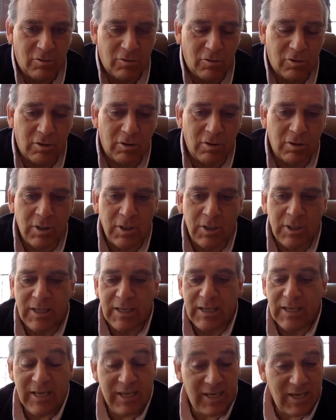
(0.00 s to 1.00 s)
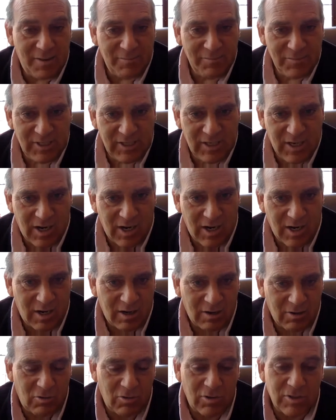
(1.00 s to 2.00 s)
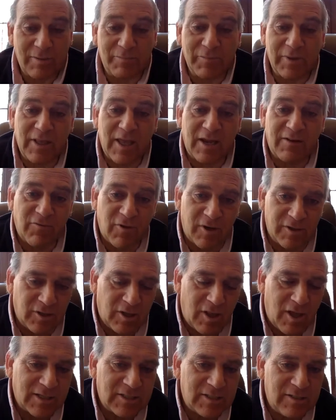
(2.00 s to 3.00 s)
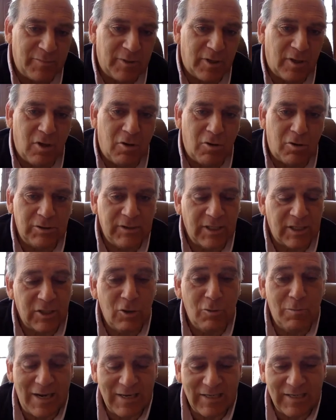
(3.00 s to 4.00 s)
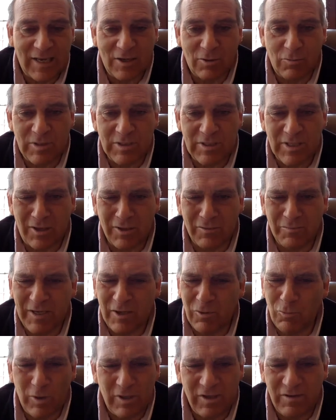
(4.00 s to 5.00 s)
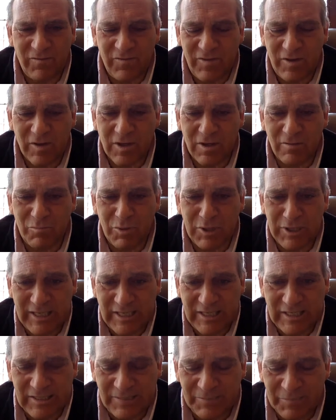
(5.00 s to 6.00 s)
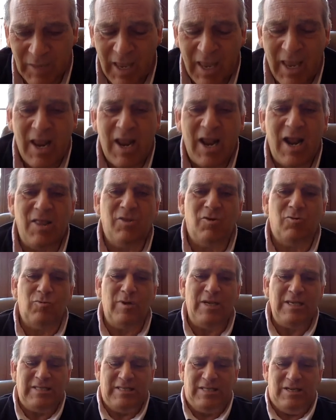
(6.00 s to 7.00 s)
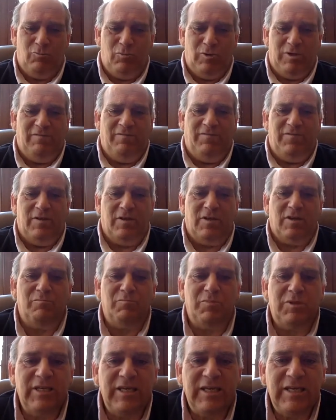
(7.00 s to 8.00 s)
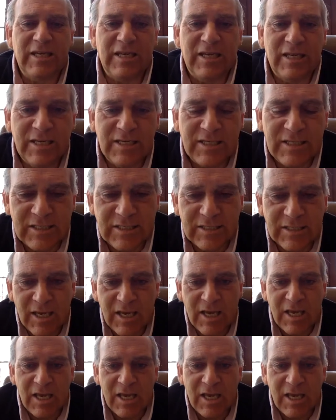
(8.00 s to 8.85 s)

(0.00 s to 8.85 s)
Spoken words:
or EMDR, or something like frontal occipital holding, you might get a result, but it wouldn't feel complete. And the reason it wouldn't feel complete is